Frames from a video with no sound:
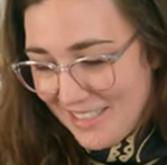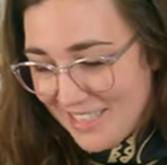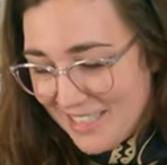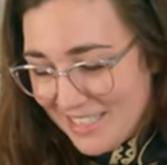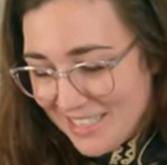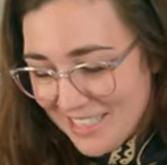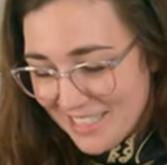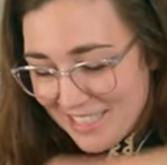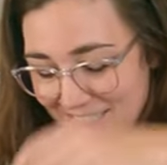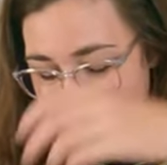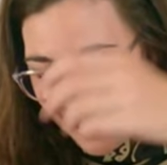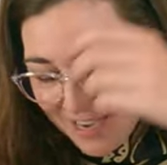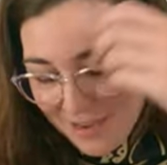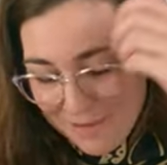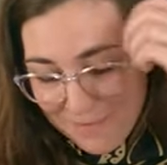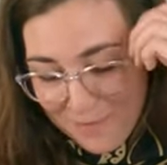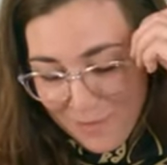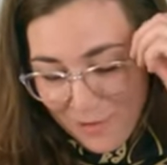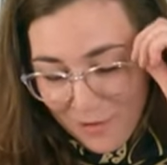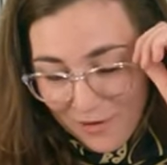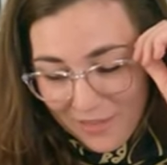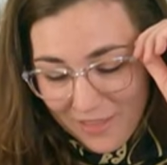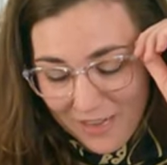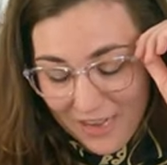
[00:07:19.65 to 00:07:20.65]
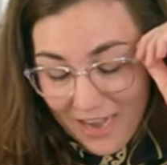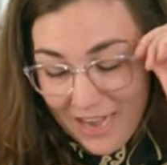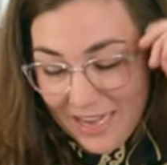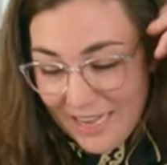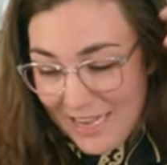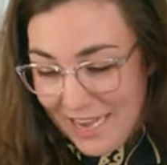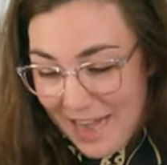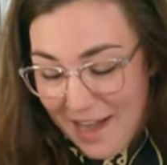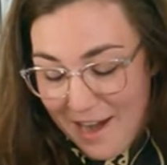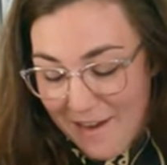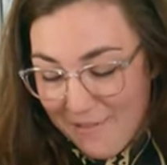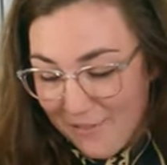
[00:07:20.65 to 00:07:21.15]
this is like more than I
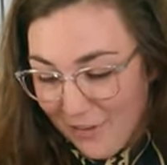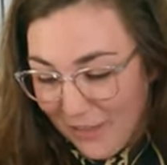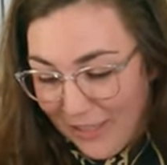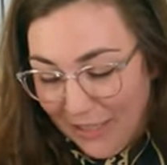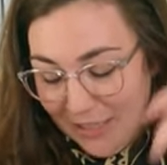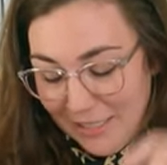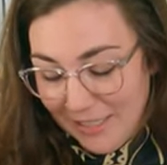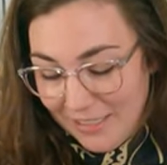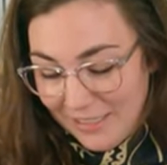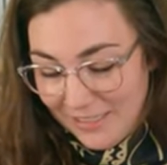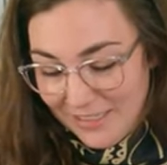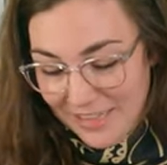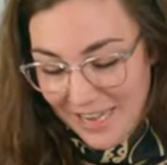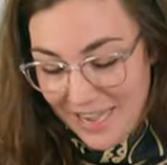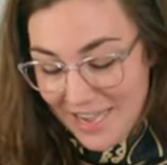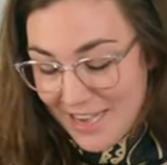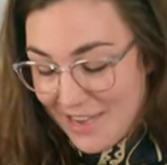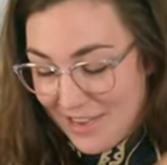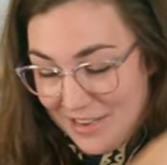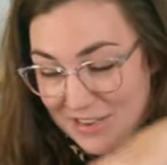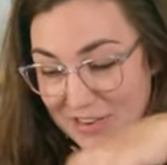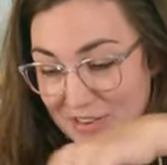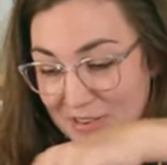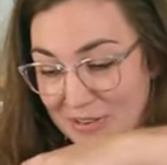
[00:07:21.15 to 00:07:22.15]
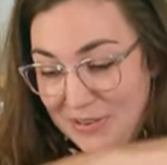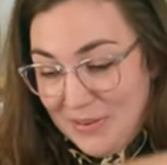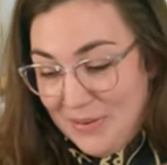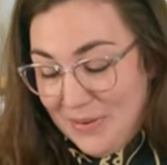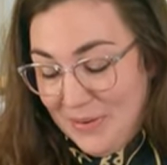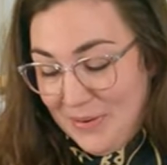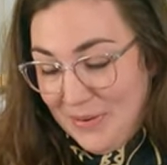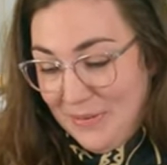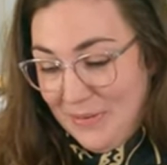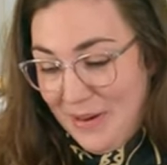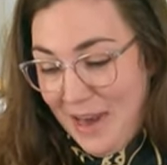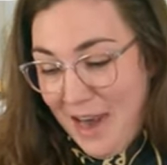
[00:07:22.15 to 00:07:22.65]
could ever. Thank you.
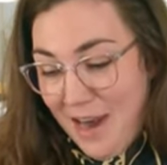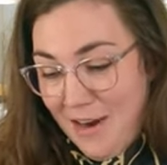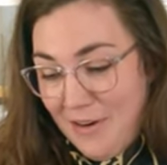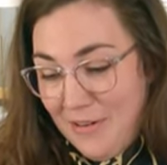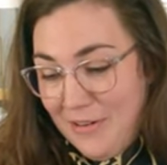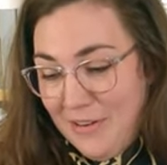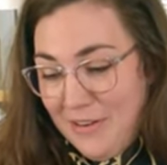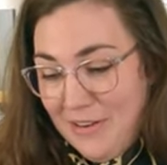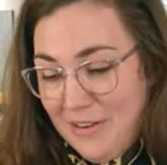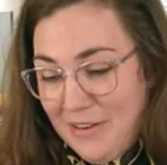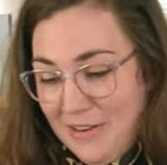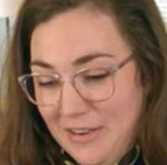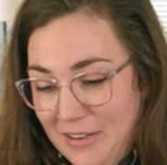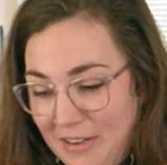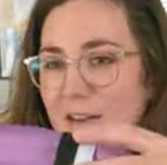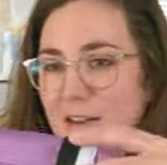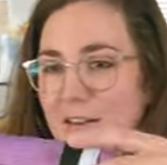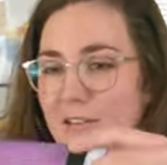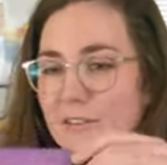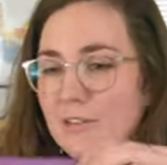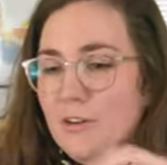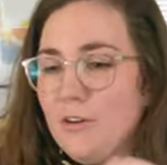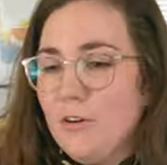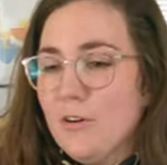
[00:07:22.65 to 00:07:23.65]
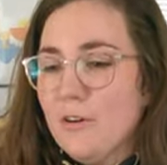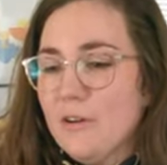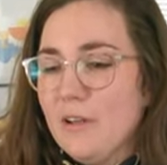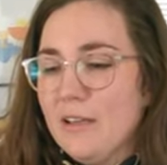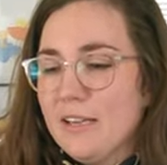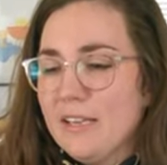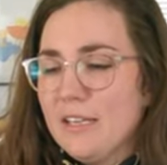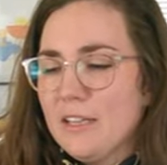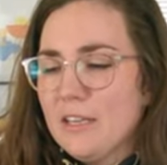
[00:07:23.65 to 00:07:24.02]
Wow. Got a little